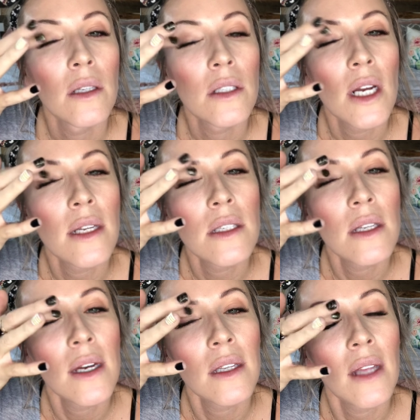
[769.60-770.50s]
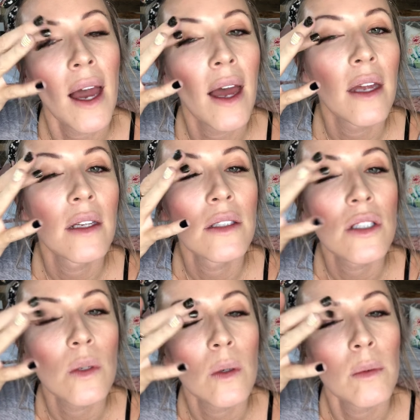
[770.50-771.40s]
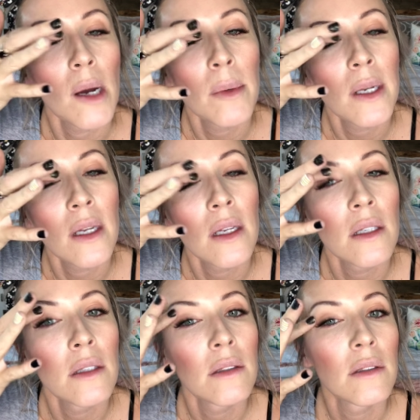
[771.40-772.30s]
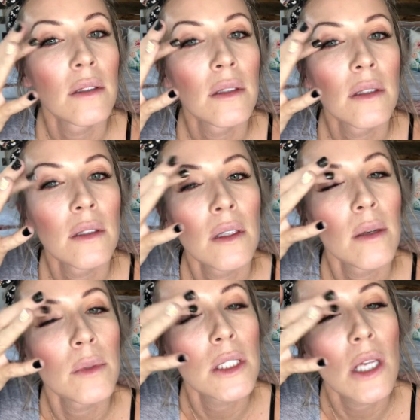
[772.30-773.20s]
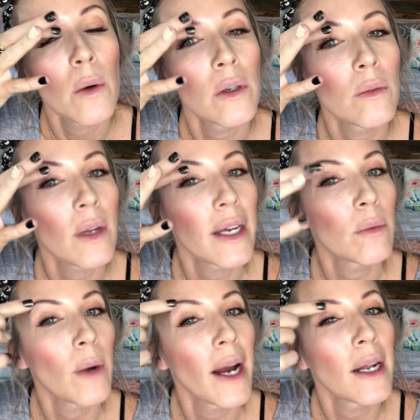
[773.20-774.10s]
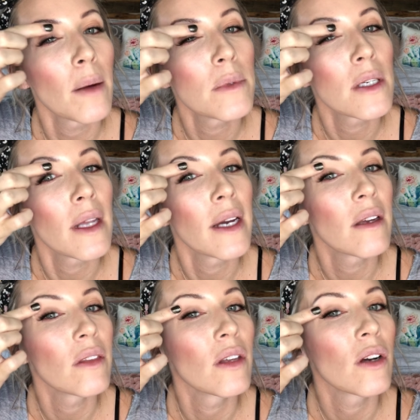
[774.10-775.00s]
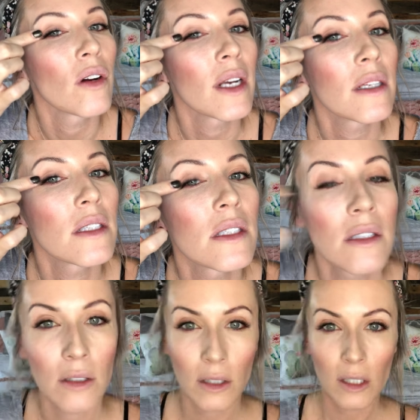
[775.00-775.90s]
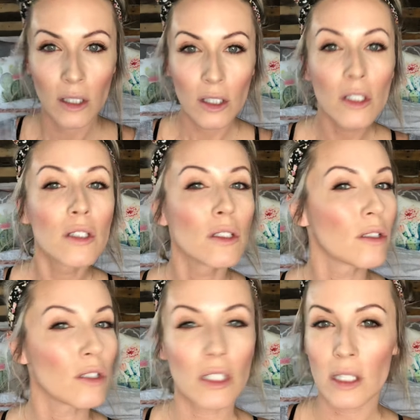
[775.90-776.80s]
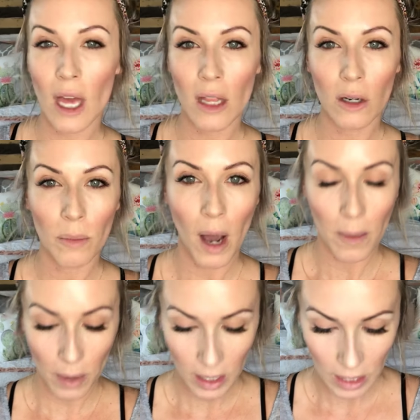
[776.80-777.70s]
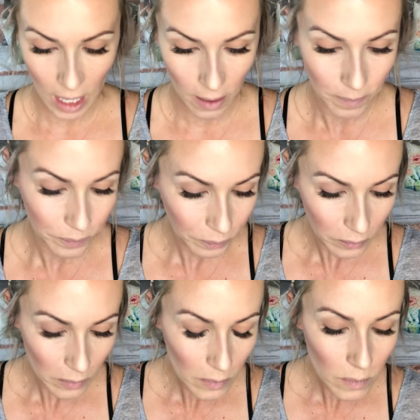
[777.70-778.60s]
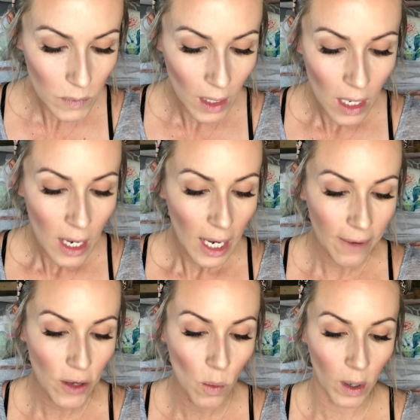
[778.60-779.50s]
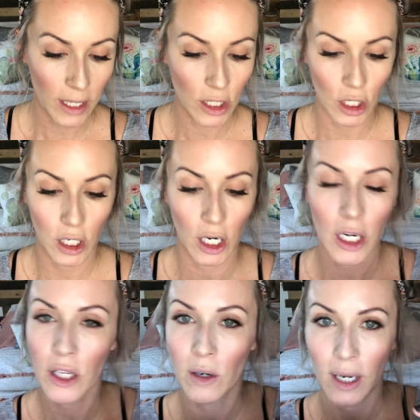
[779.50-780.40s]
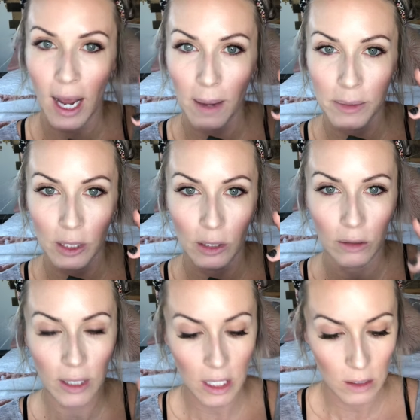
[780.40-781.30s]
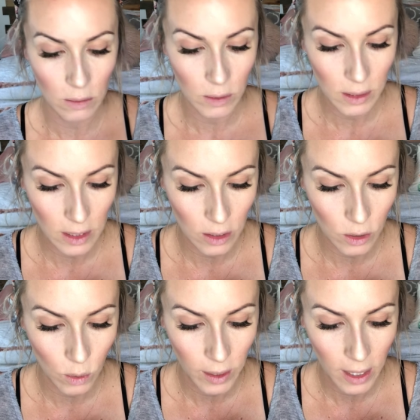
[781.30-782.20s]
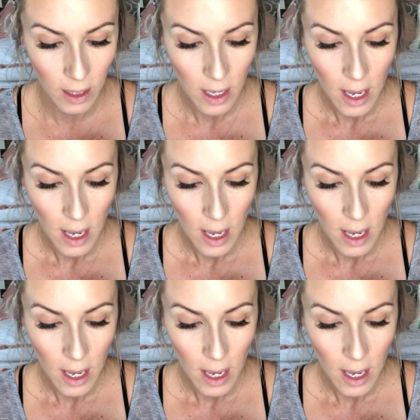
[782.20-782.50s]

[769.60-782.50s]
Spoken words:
Just like that, and just sort of rub it in. I'm just going like right up to like the crease. Just that little pop right there. If you want it darker, you could absolutely use the Astoria.